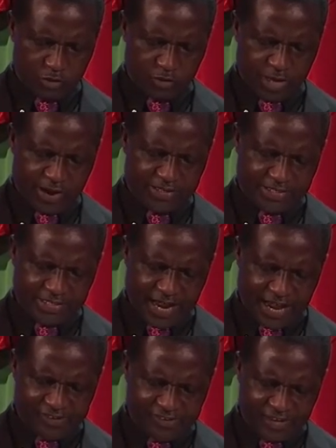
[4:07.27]
To
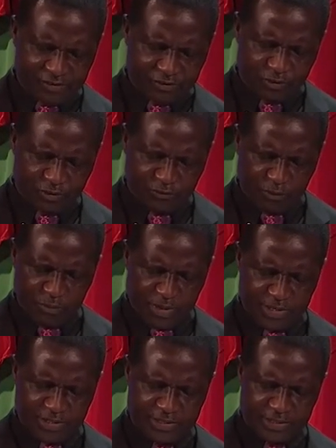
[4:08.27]
guarantee access to
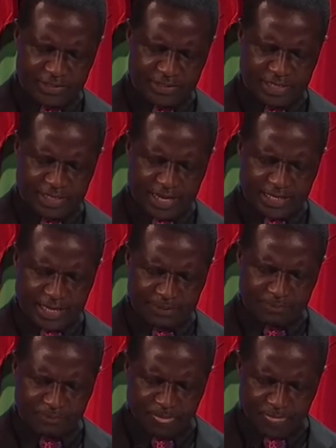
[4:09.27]
information,
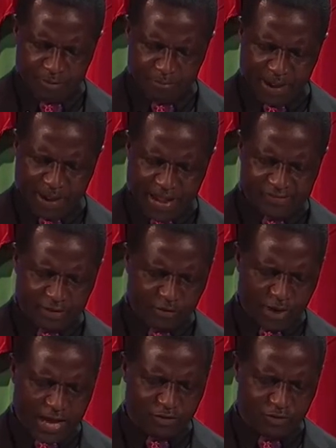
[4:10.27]
Ghana passed
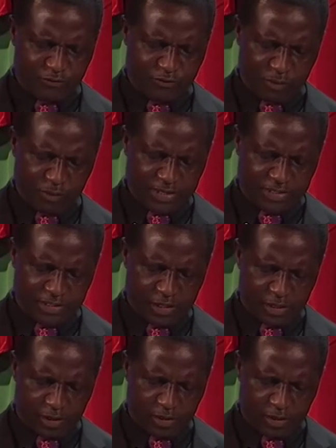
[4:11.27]
the Right to
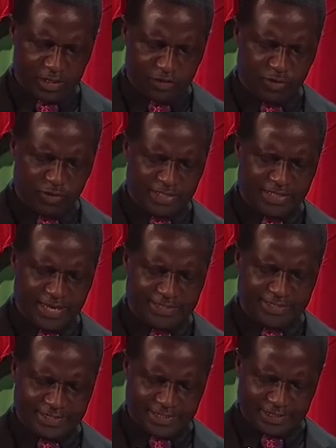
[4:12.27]
Information Law in
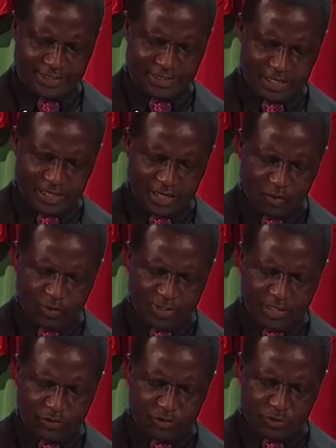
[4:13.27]
2019.
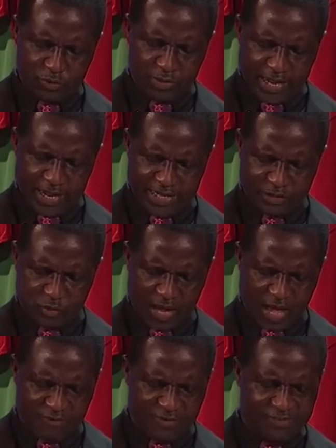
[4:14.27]
Within 2 years,
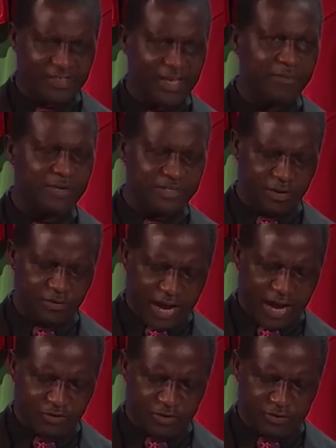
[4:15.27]
we have established the
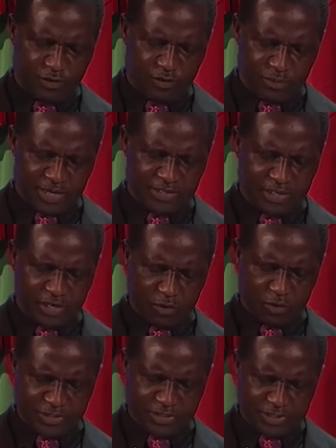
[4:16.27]
Right to Information
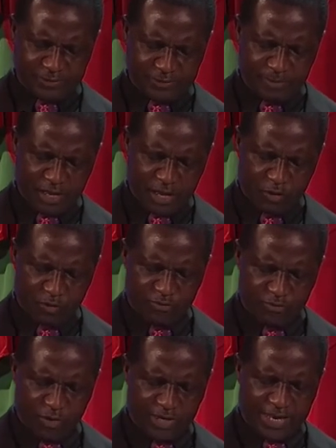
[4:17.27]
Commission
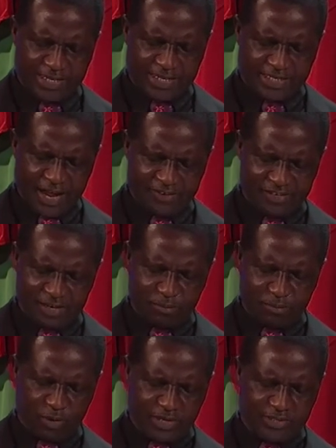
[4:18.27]
with more than 1,000
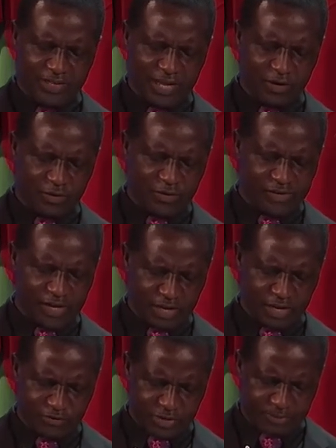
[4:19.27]
employees across the
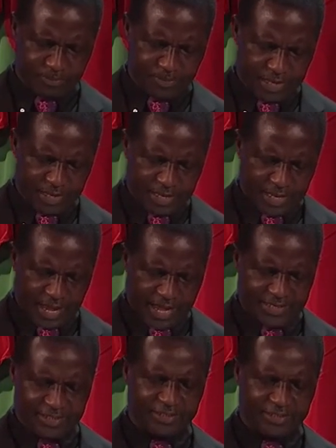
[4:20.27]
country.
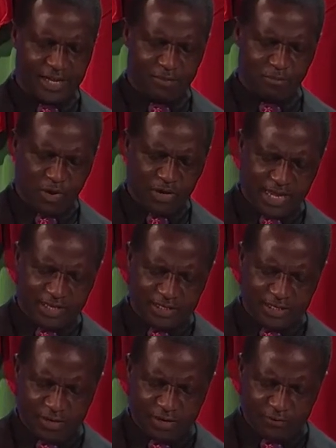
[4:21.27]
Additionally, more
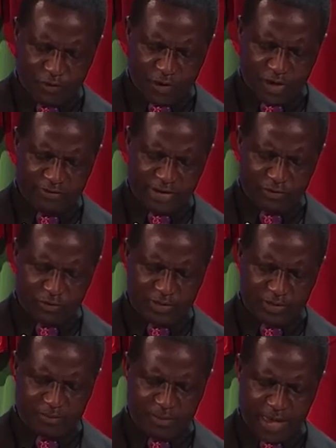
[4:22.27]
than 400
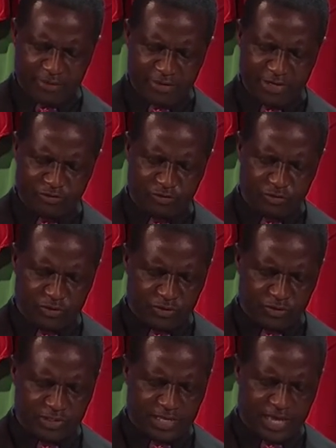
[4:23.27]
duty-bearing
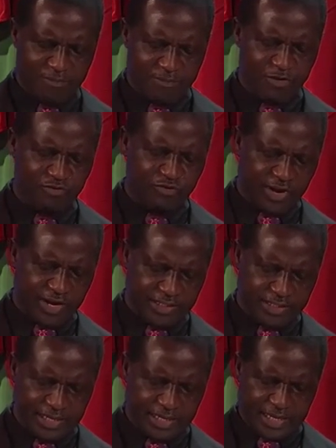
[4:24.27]
institutions have been
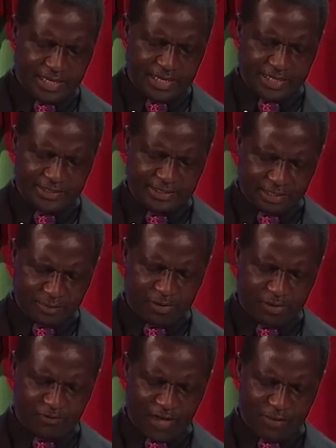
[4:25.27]
trained in
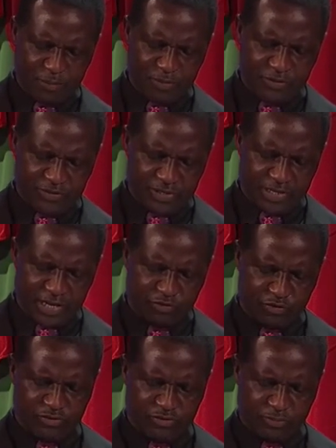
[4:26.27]
simplified
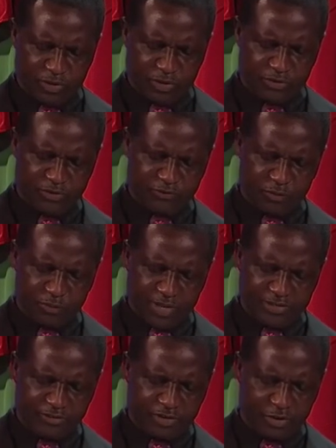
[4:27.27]
procedures to respond to
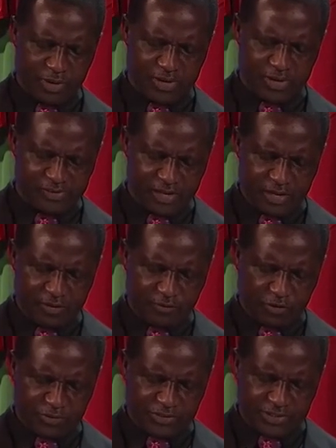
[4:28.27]
information requests
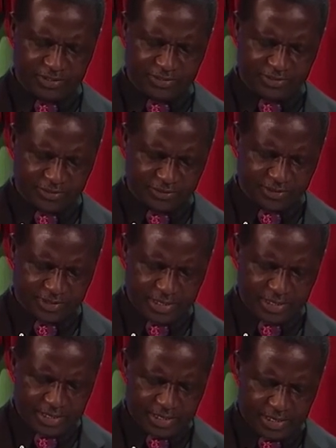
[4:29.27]
from citizens.
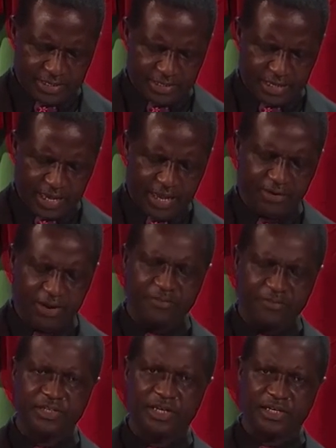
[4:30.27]
In the
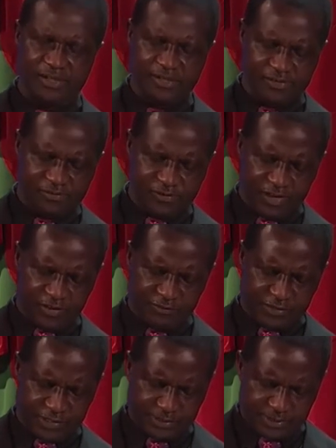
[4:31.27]
area of journalist
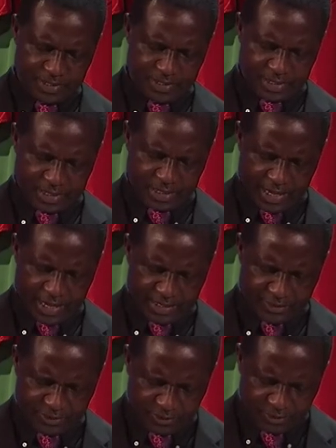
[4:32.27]
safety
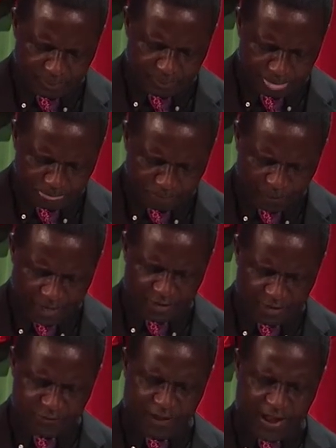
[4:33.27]
and
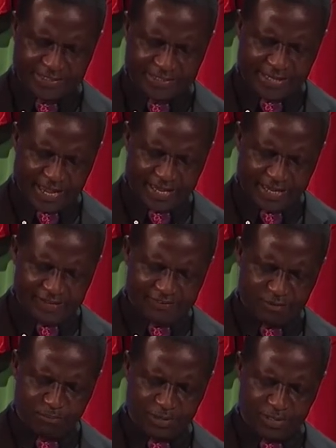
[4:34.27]
the fight
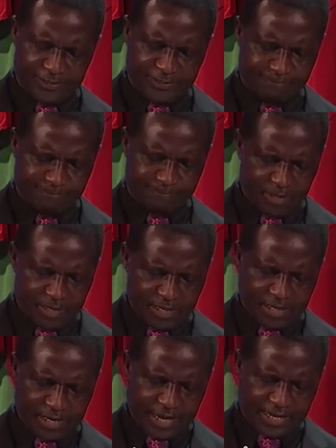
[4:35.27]
against impunity,
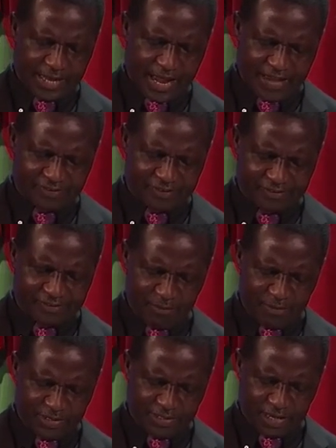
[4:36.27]
Ghana has
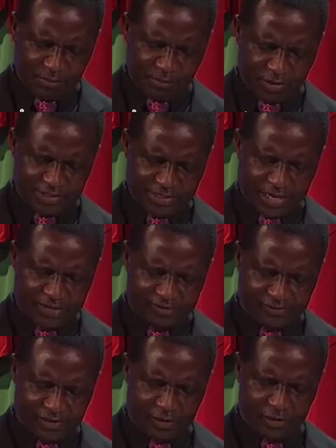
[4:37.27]
established a
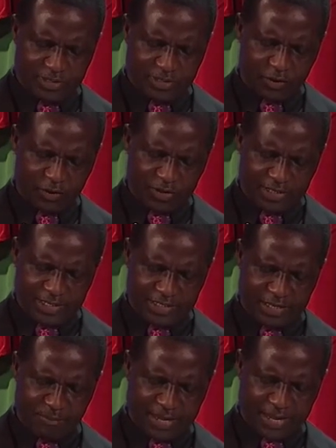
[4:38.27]
multi-stakeholder
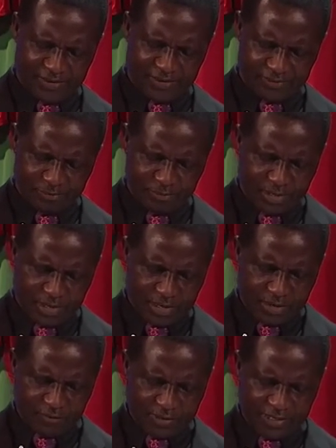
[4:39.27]
coordinated mechanism
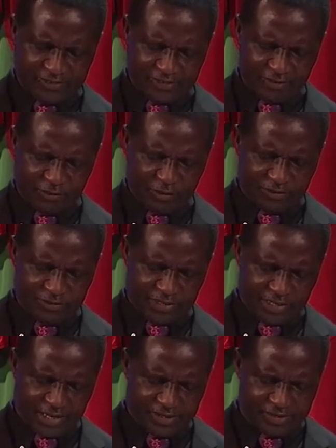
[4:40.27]
for the safety of
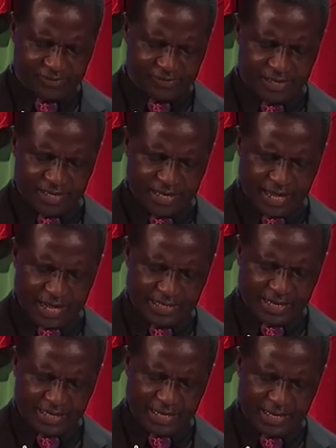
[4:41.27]
journalists
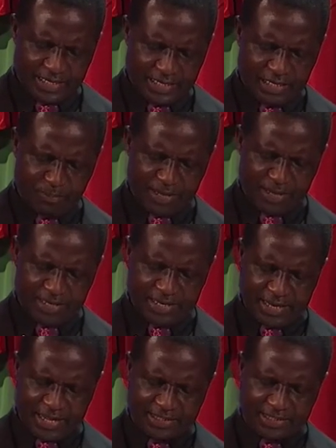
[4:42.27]
under the
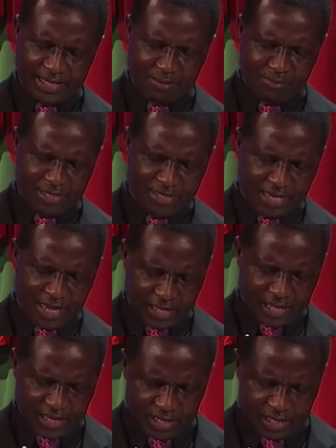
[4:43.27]
Independent National
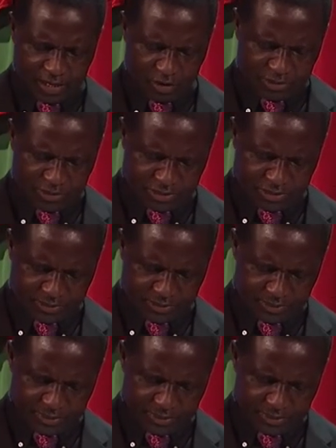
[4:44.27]
Media Commission.